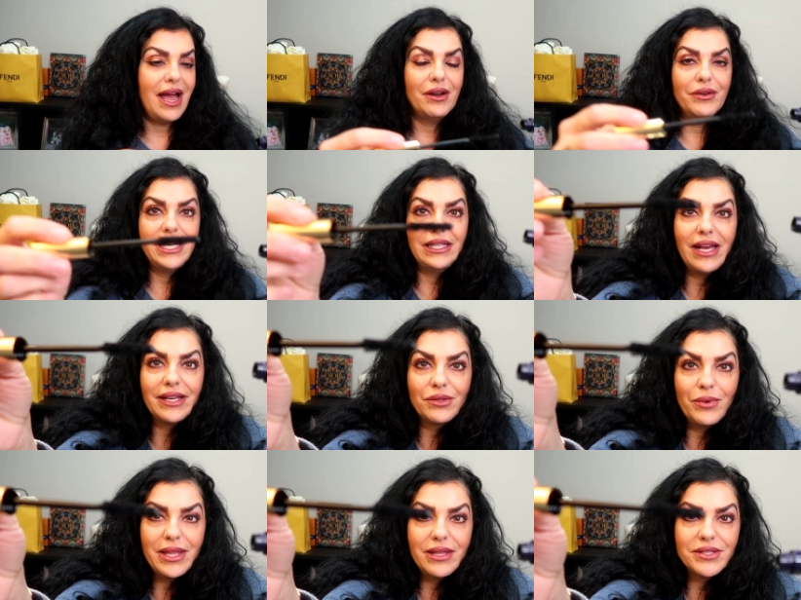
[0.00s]
I already
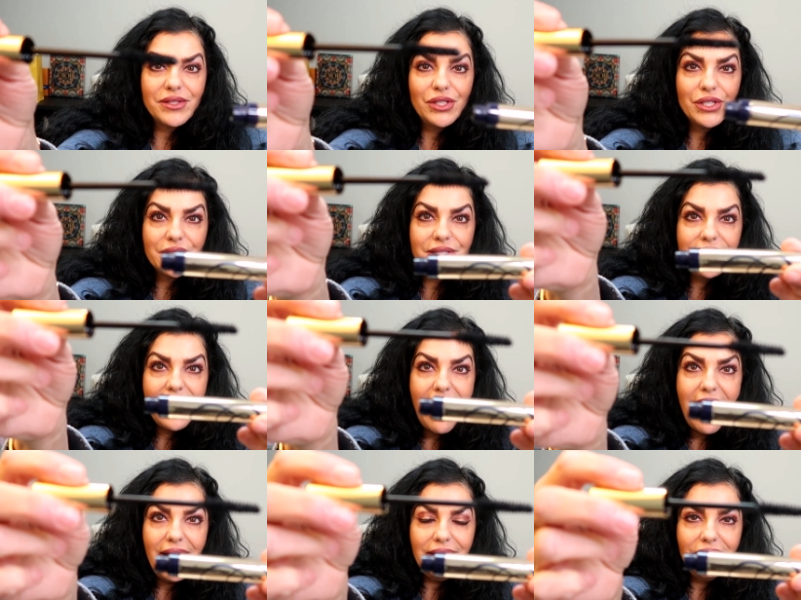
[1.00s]
like the way this looks.
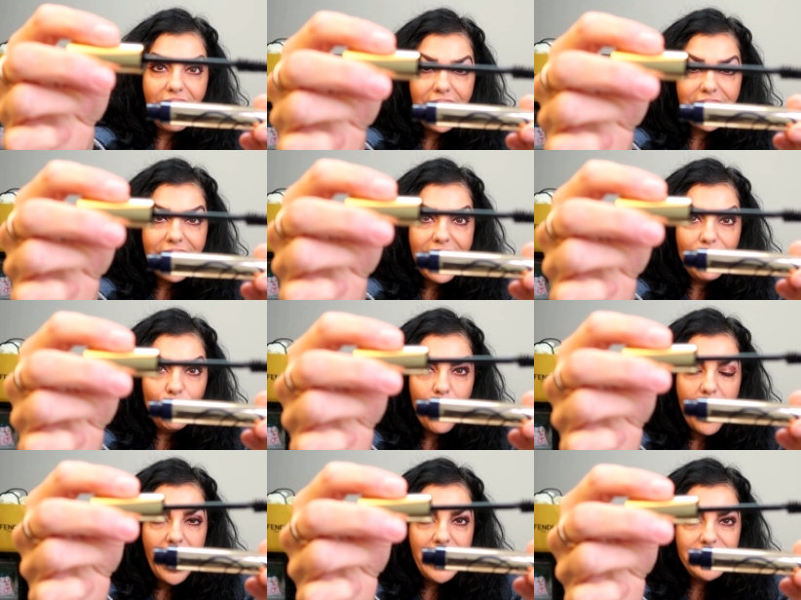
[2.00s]
See, I like a
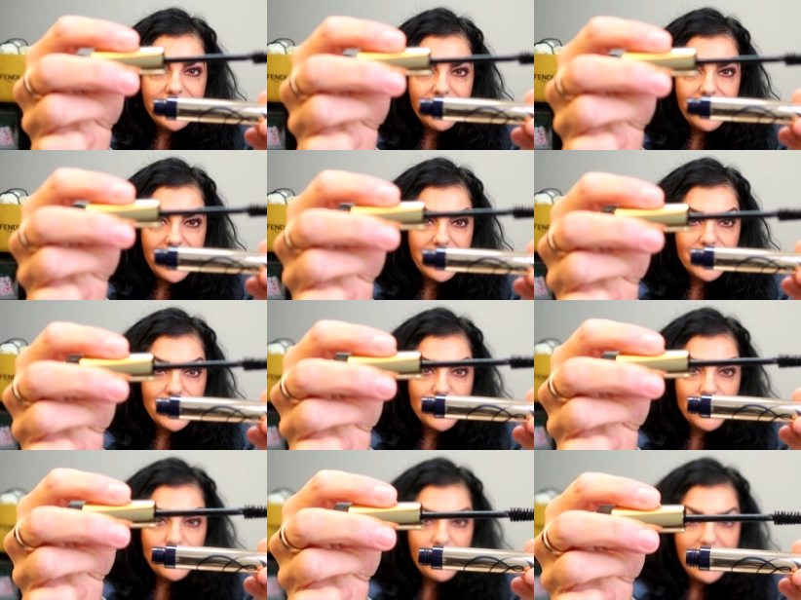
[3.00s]
wand that is
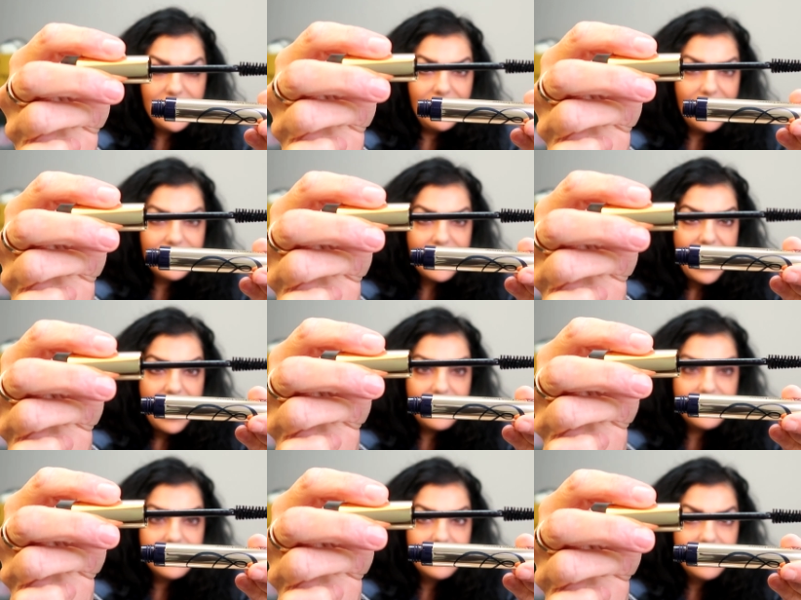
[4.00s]
straight like
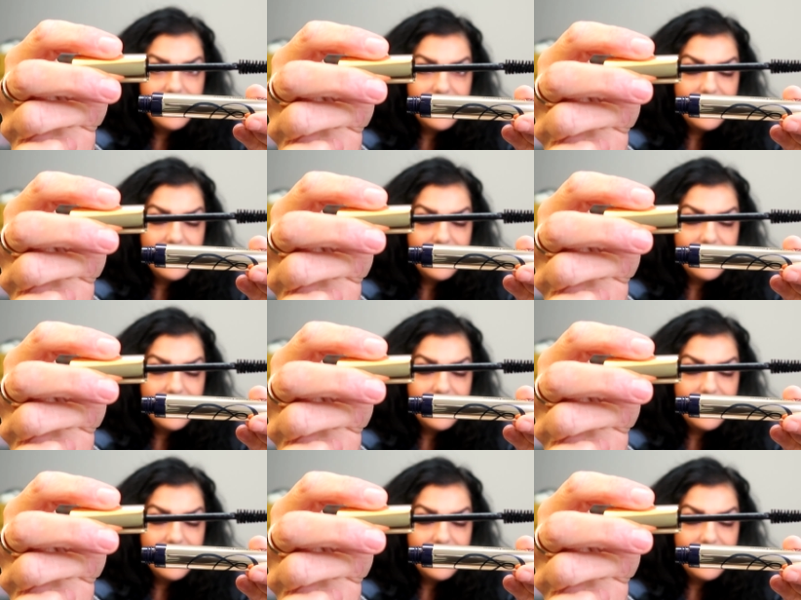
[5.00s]
that.